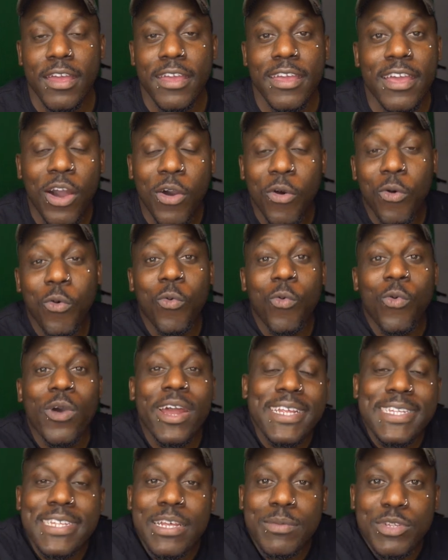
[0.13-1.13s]
Yeah,
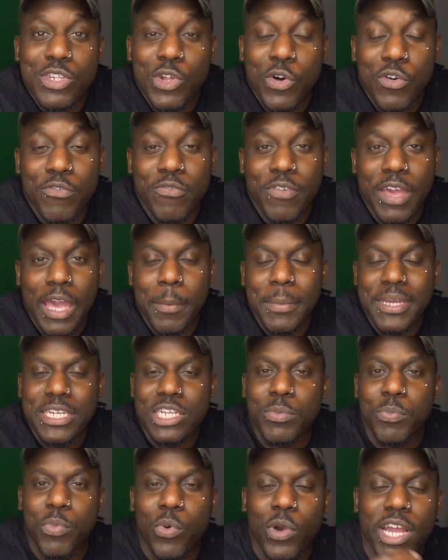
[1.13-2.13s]
what is up, Soul Fam? It's
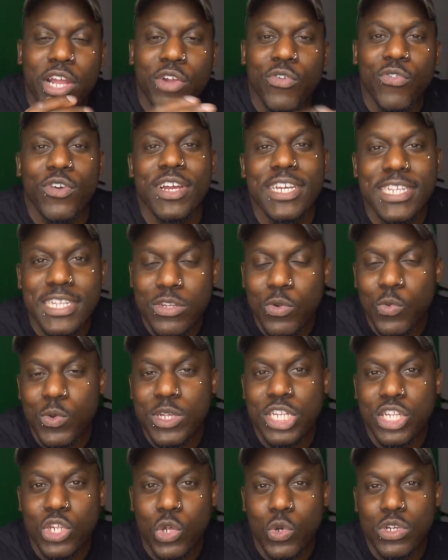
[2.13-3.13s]
your boy Kris
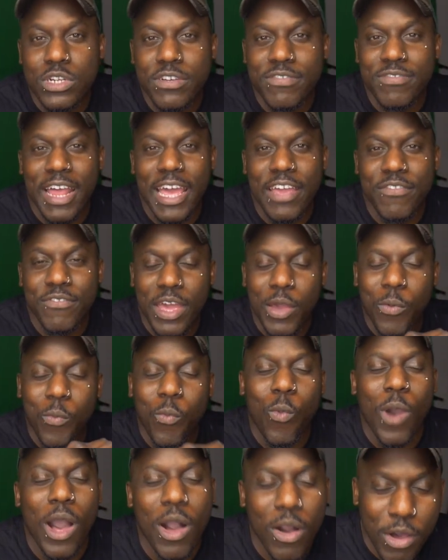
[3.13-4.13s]
with Soldier of Life,
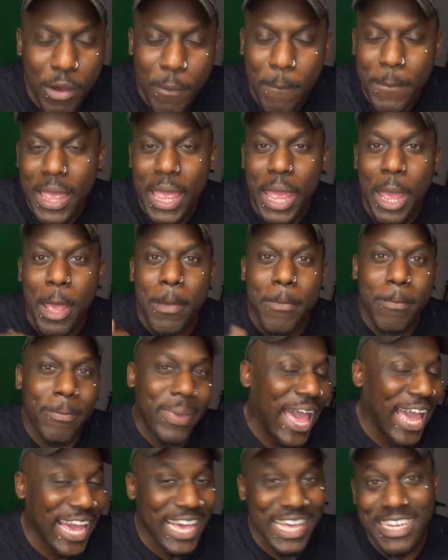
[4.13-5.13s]
and welcome
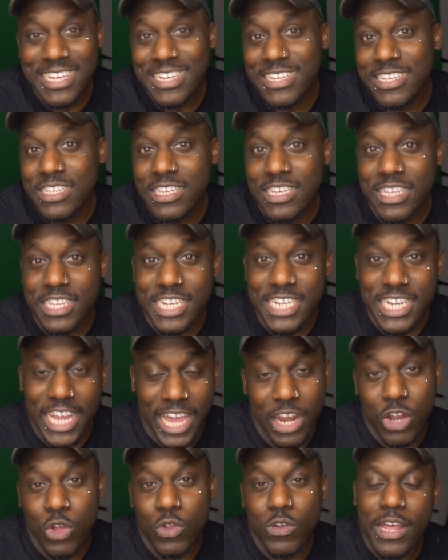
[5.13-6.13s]
back to the
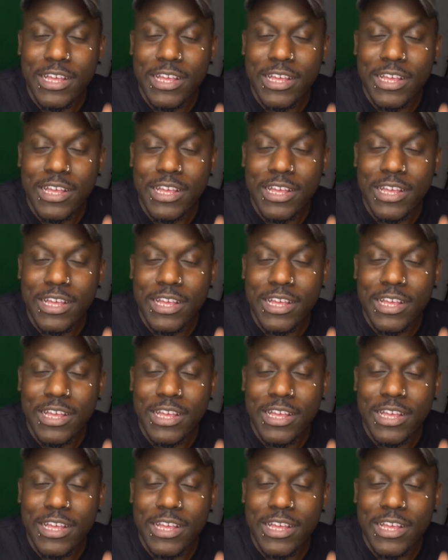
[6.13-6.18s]
channel.